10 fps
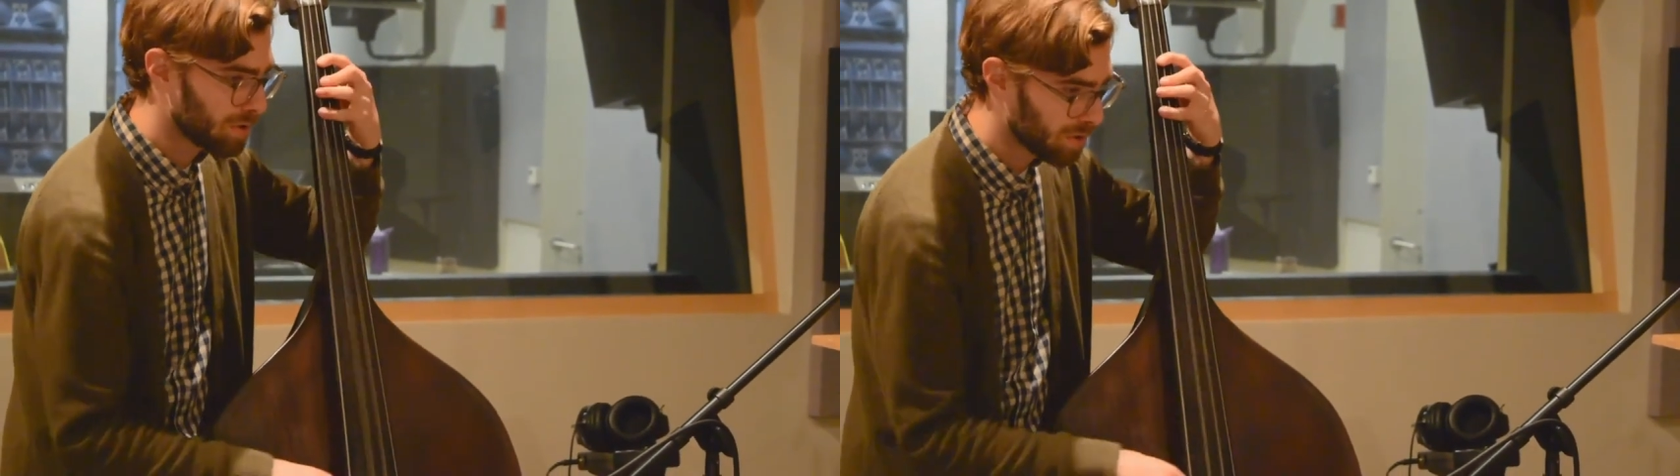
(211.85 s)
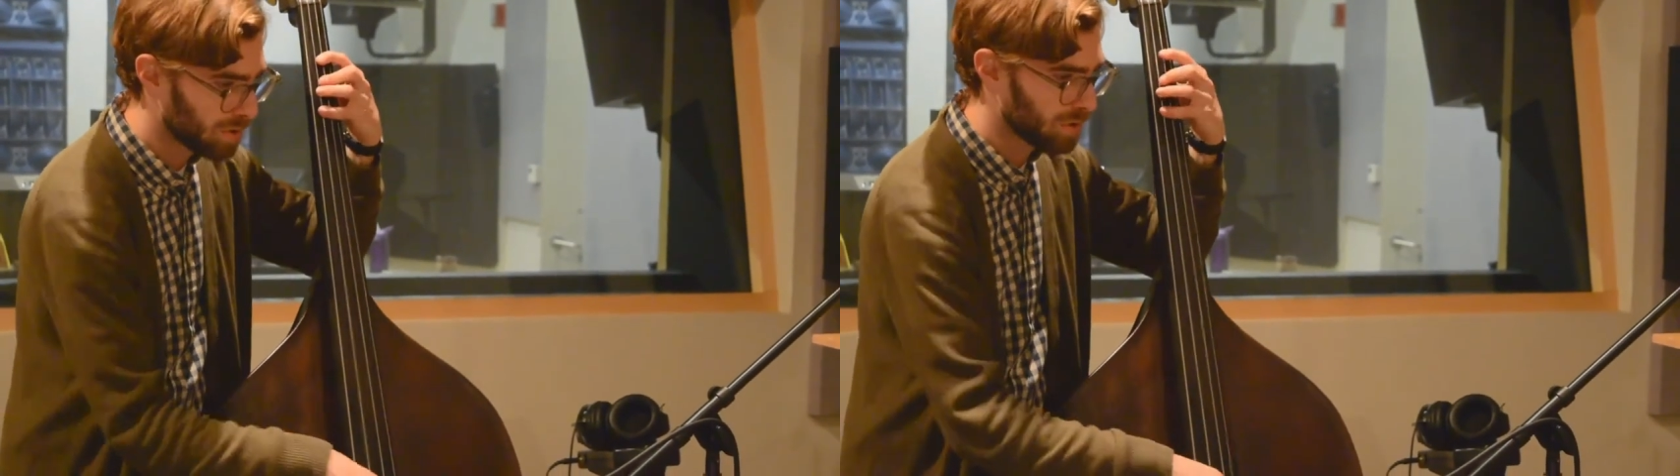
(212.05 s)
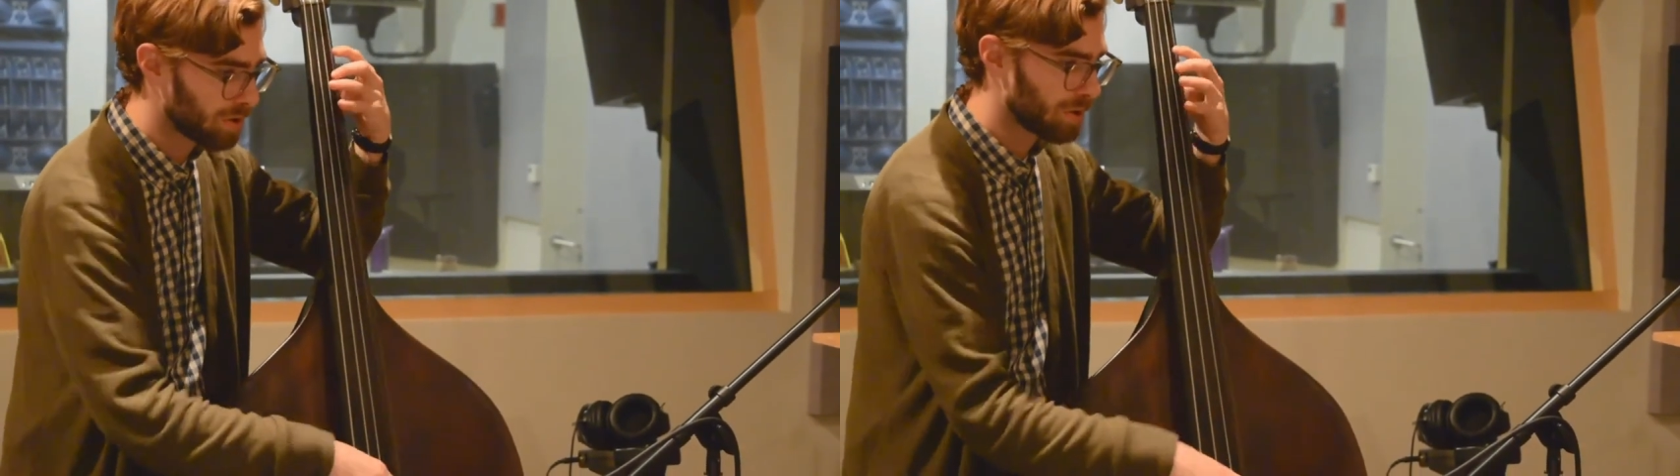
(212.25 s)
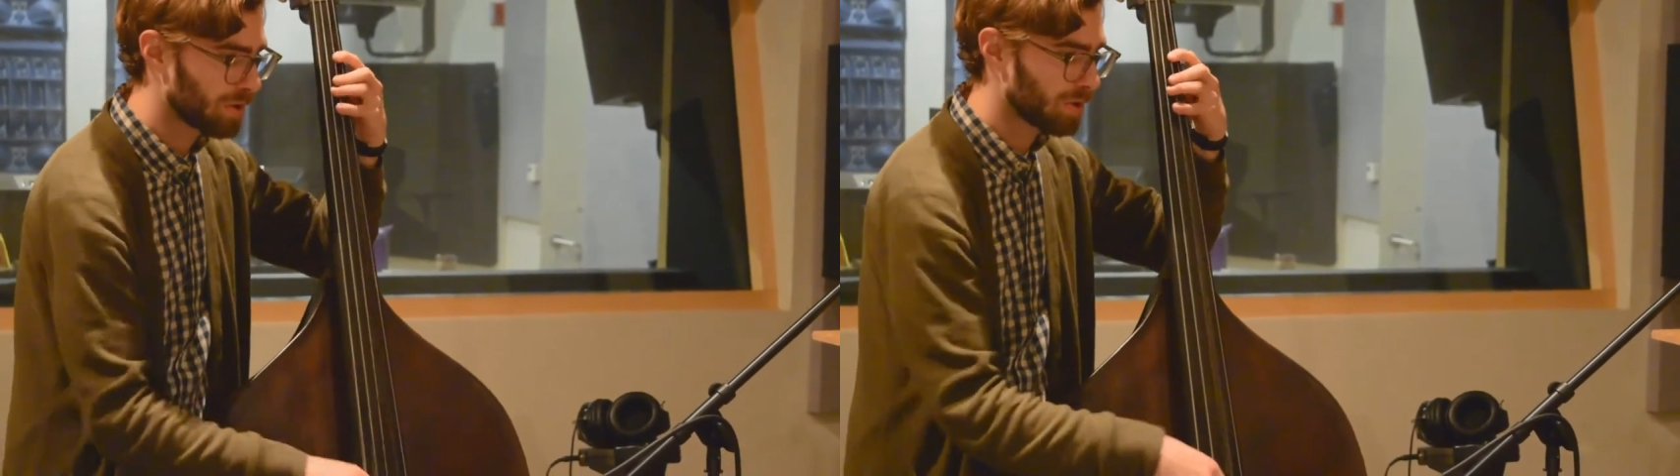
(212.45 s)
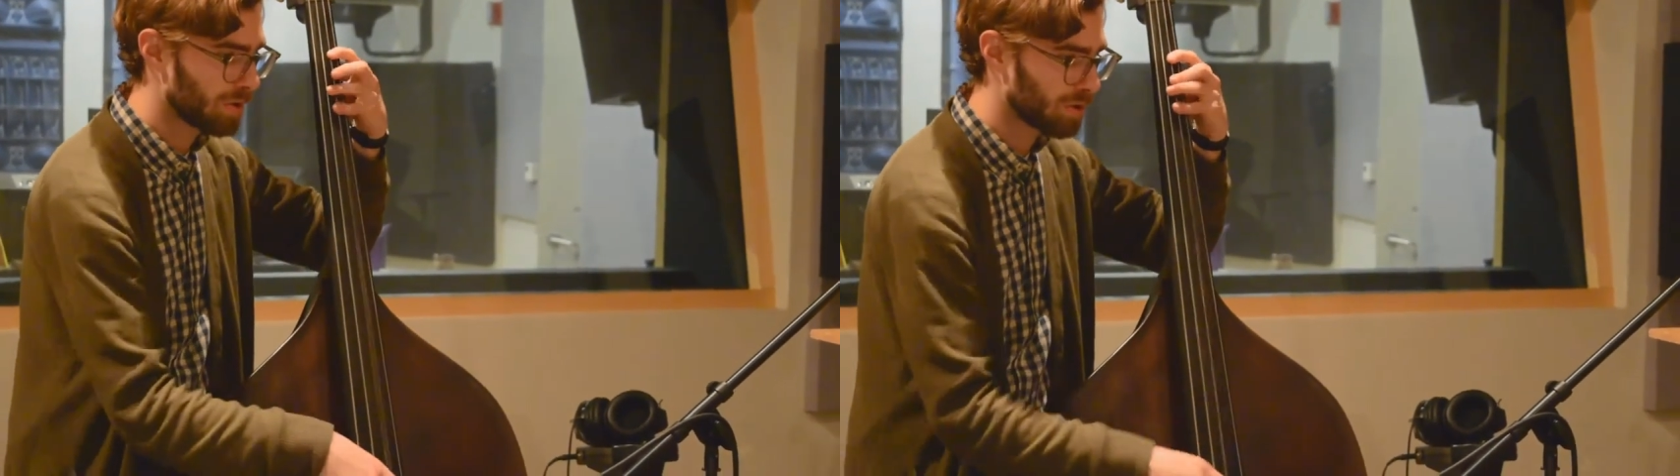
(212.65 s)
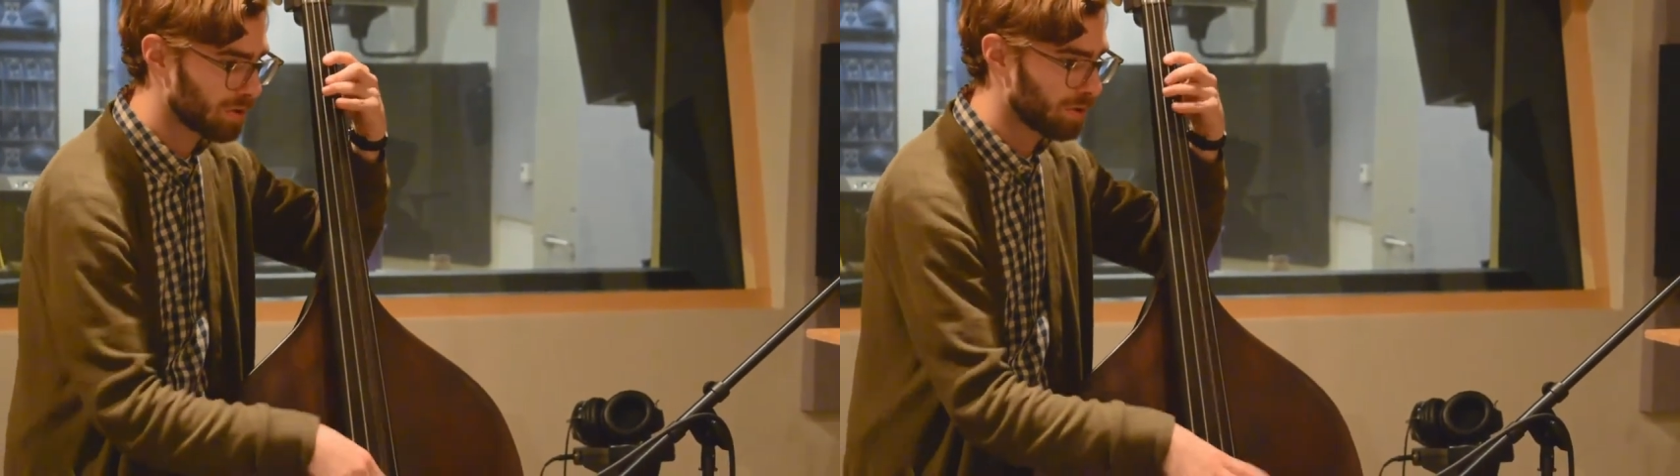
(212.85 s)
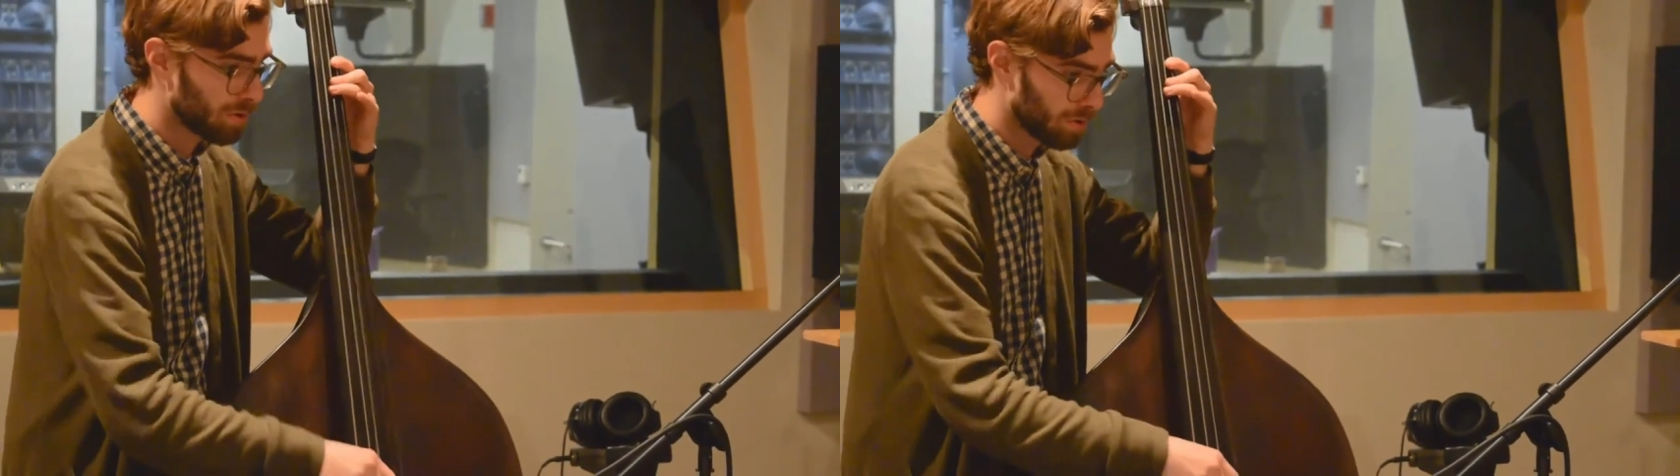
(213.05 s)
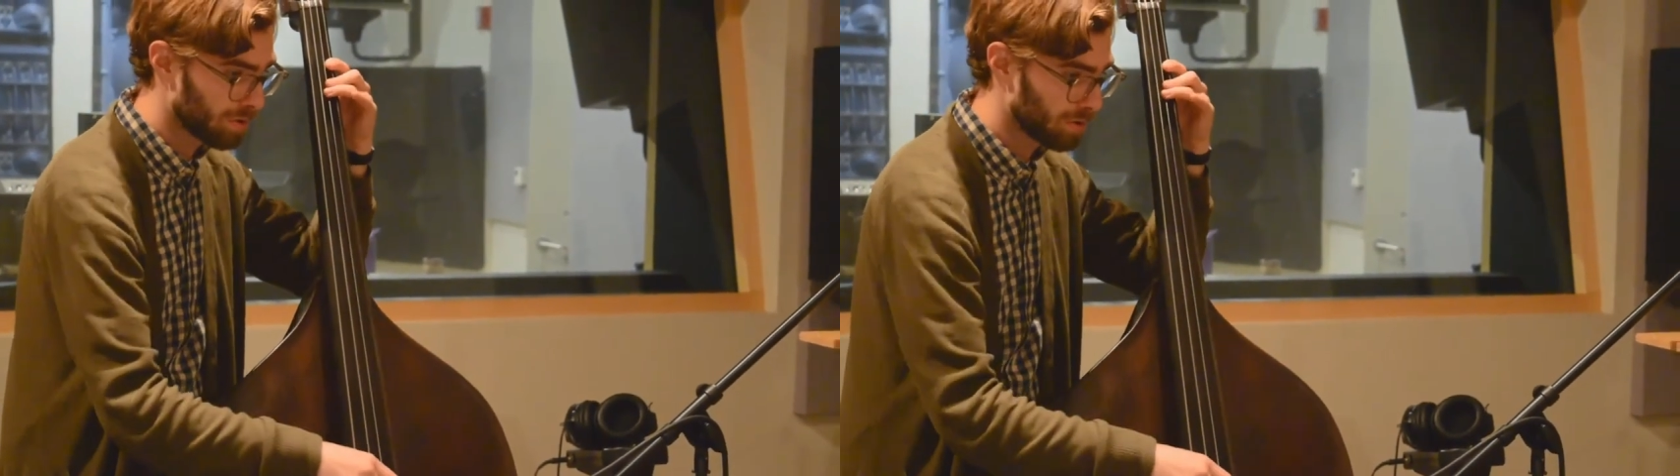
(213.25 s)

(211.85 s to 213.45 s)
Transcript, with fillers: fault and they can be